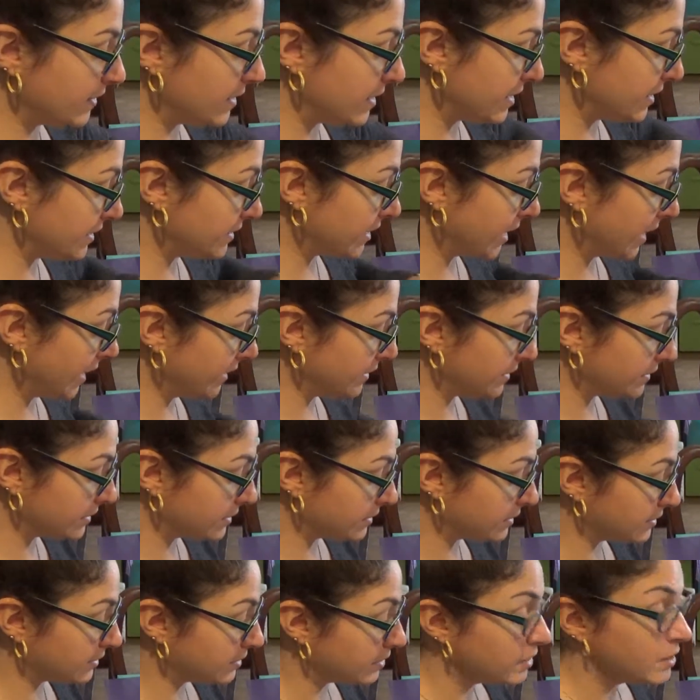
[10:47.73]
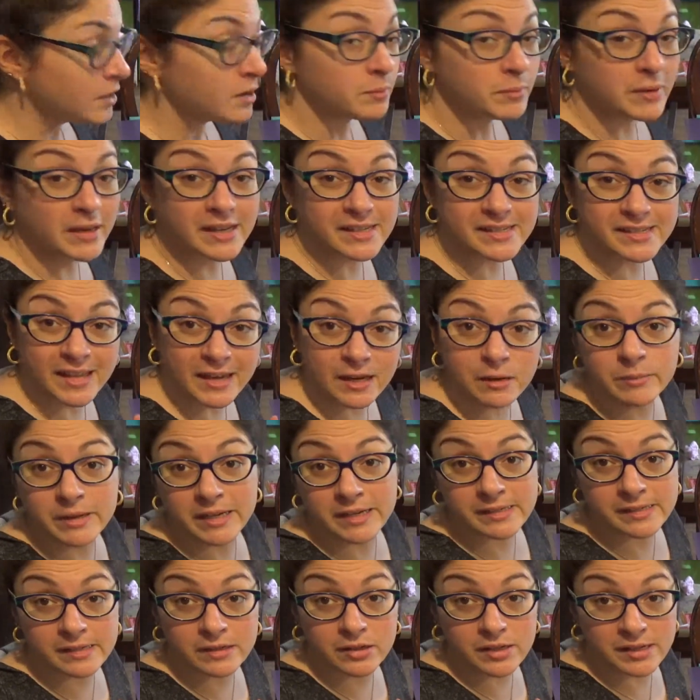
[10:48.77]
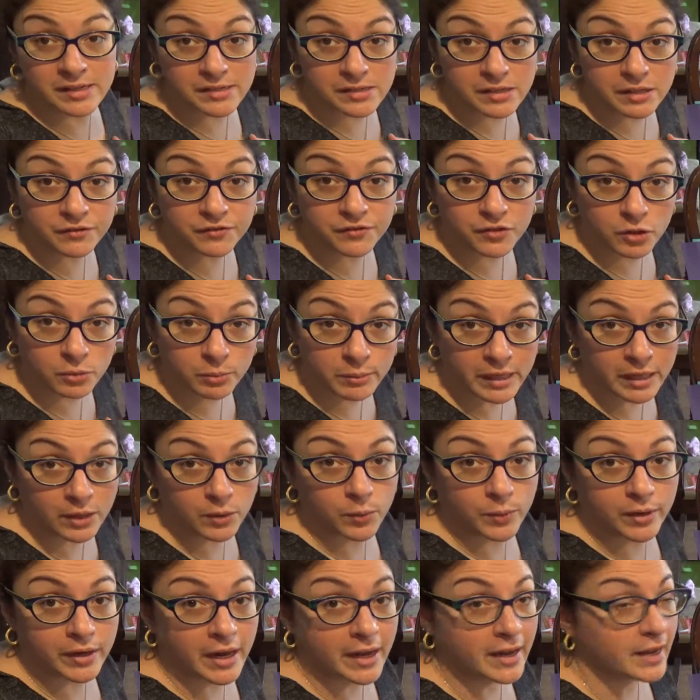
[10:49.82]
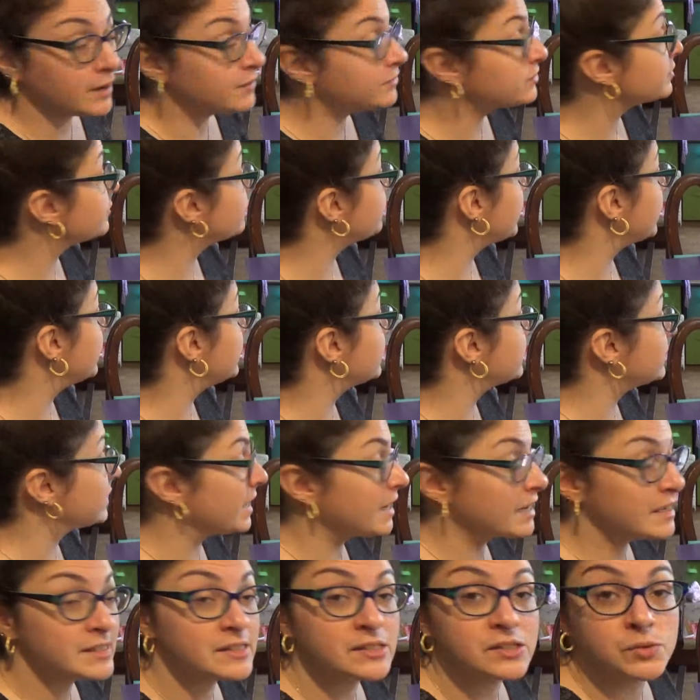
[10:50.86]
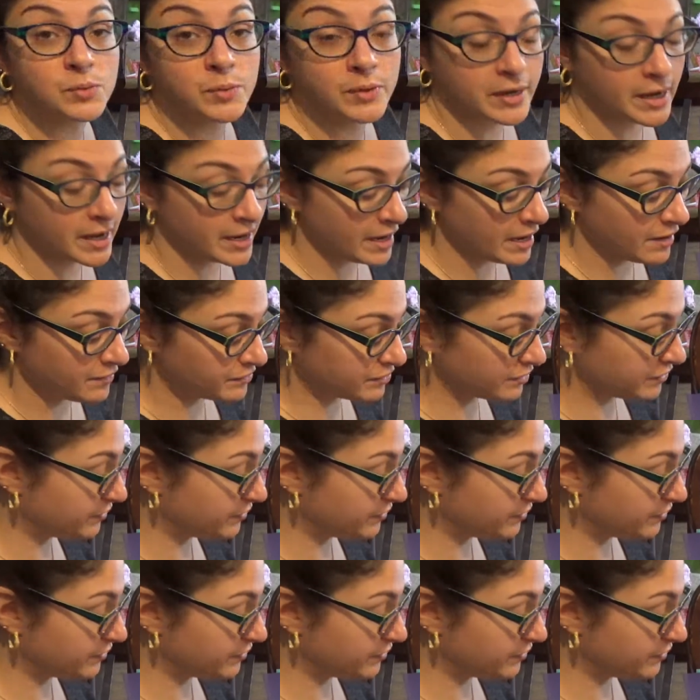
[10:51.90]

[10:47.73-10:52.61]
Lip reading: the tests, because then it makes it easy for me. When I have to find a test, when I have to